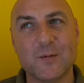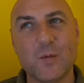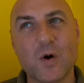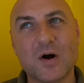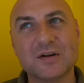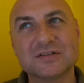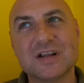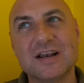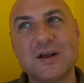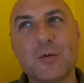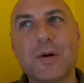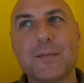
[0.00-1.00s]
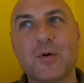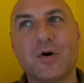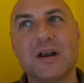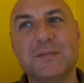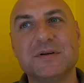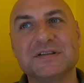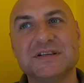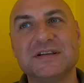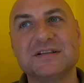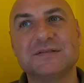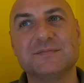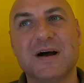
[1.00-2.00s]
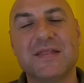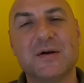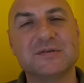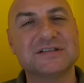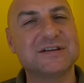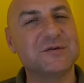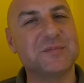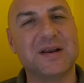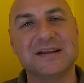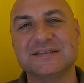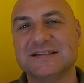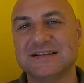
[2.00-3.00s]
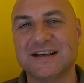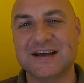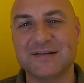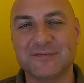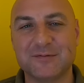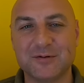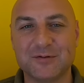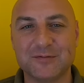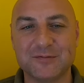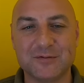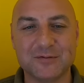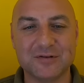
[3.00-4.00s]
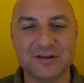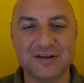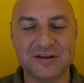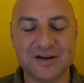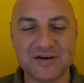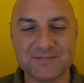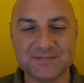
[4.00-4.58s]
was a little bit more limited, but there was still plenty there for the